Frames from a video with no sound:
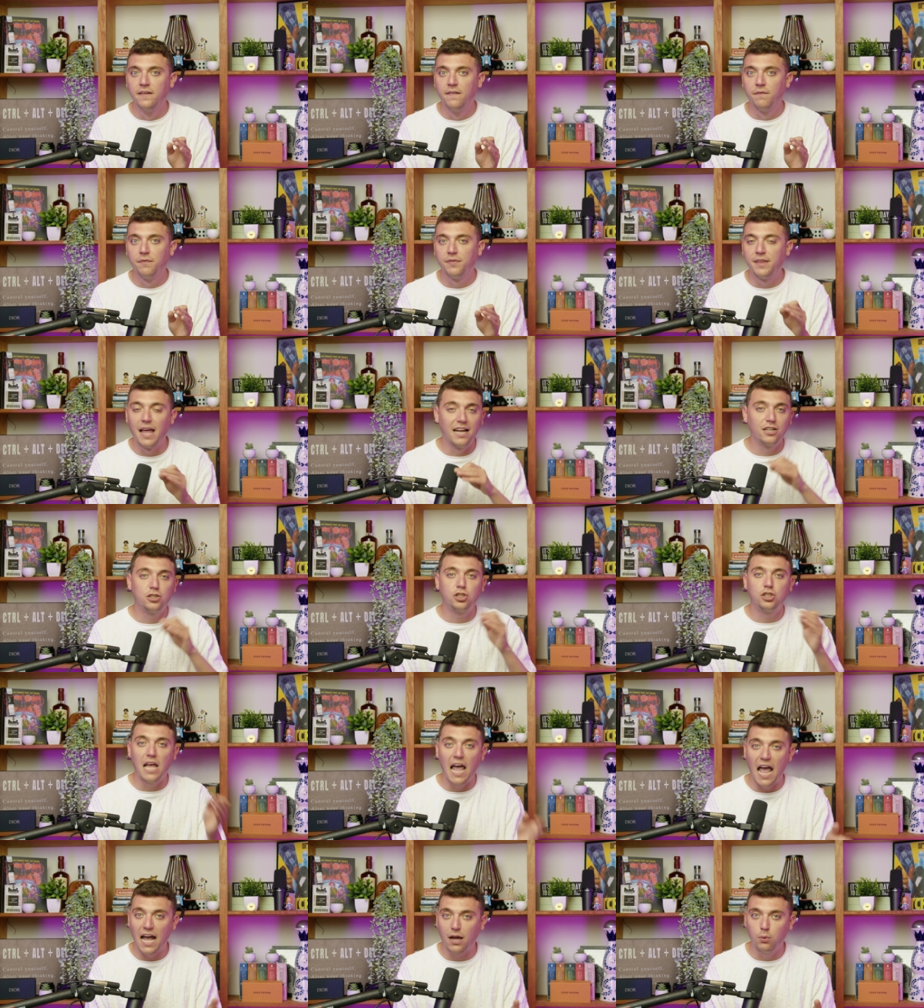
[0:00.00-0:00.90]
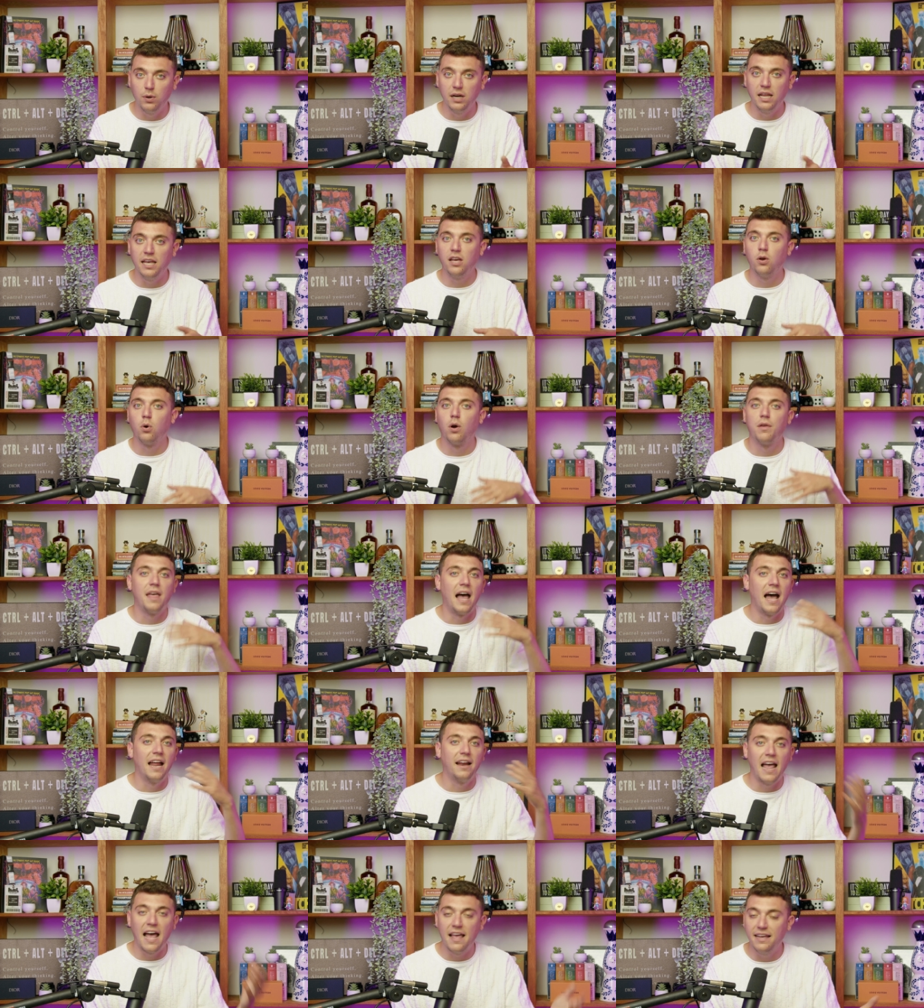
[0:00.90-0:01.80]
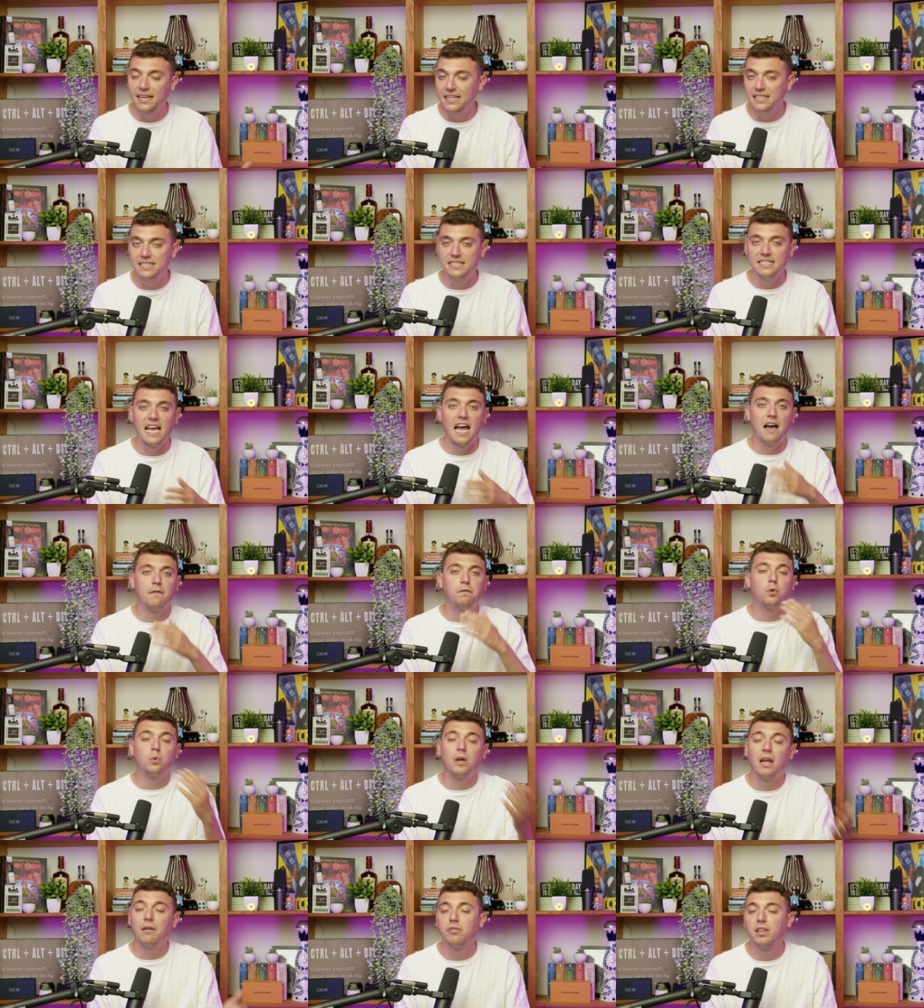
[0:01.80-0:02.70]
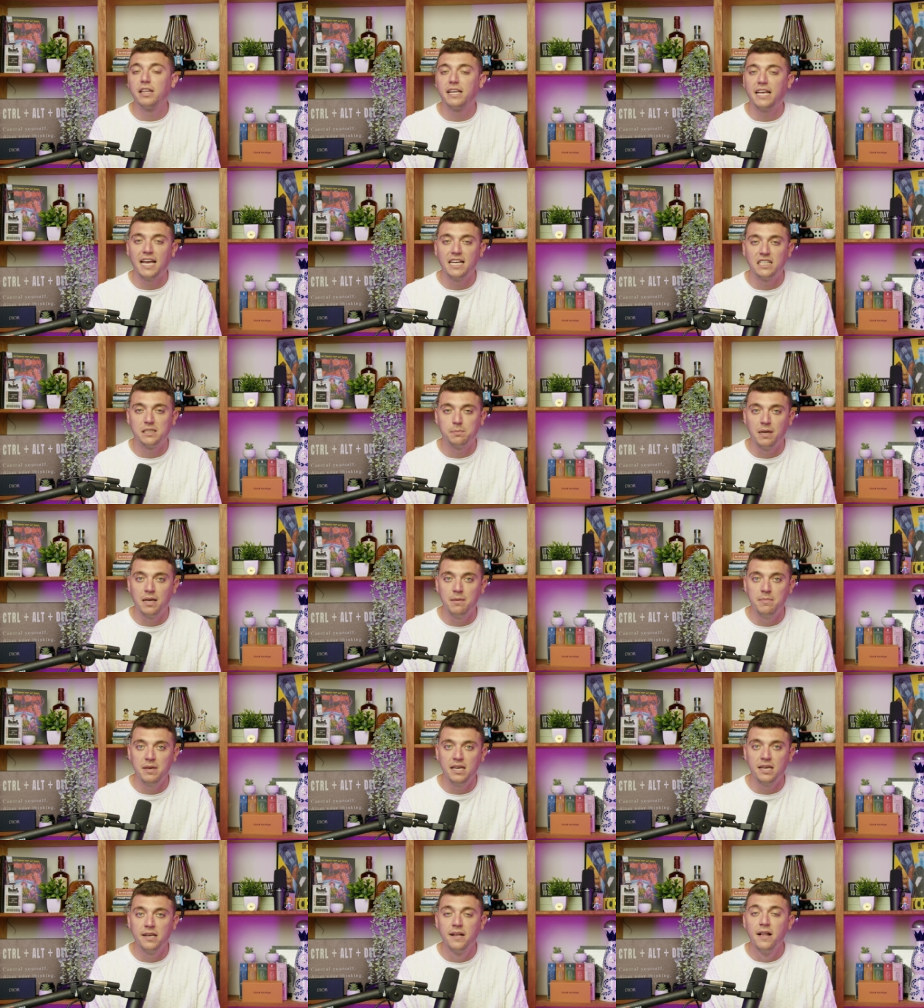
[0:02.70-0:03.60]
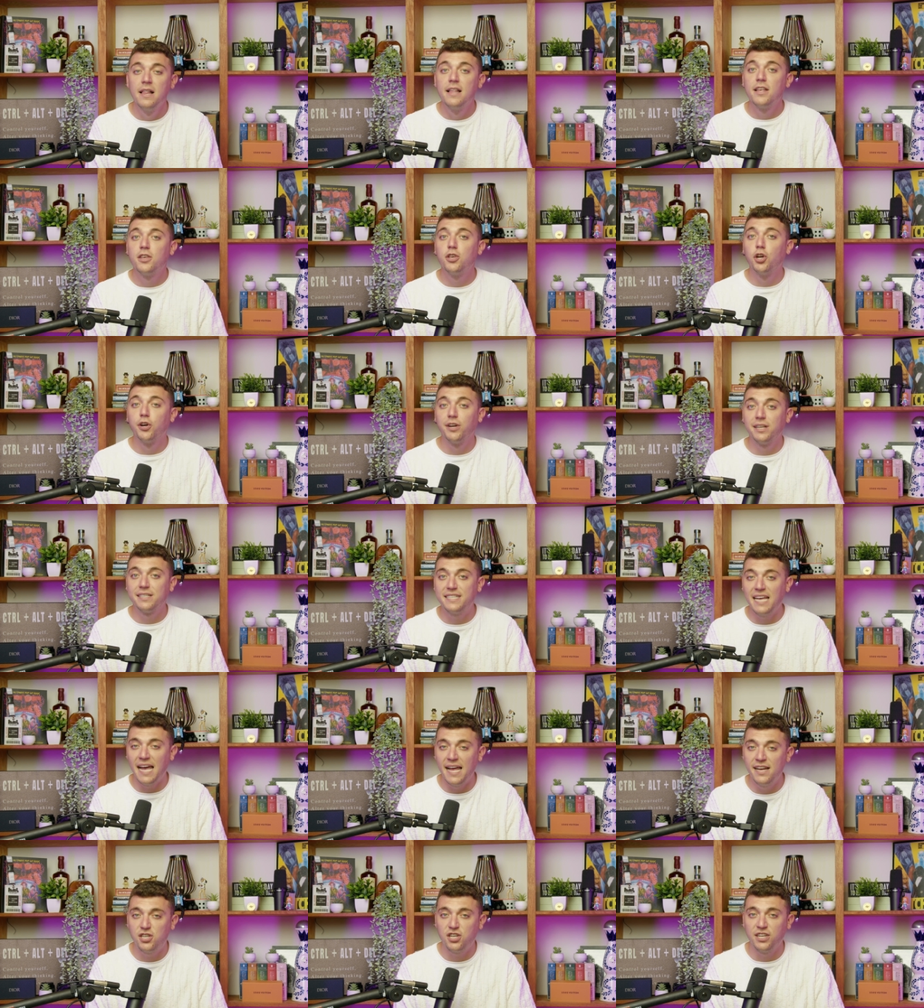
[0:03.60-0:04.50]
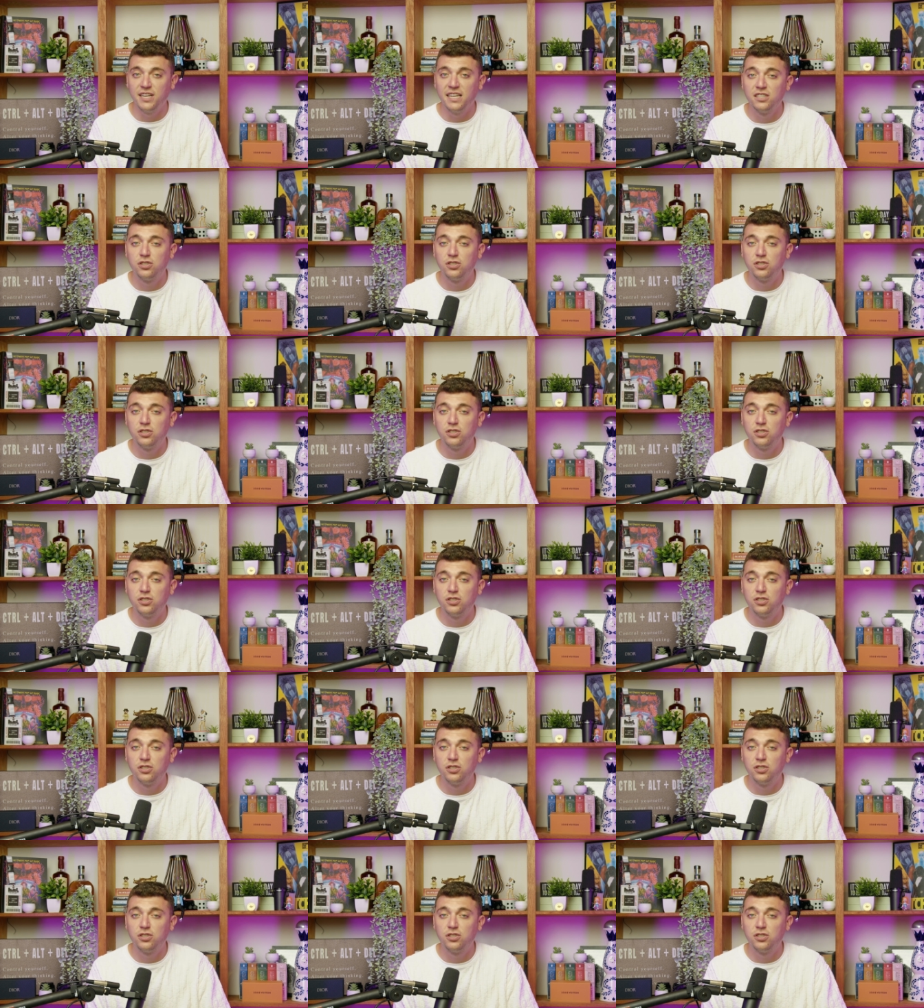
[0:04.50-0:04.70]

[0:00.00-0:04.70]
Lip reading: that equity or that ETF or whatever the case may be, your intention is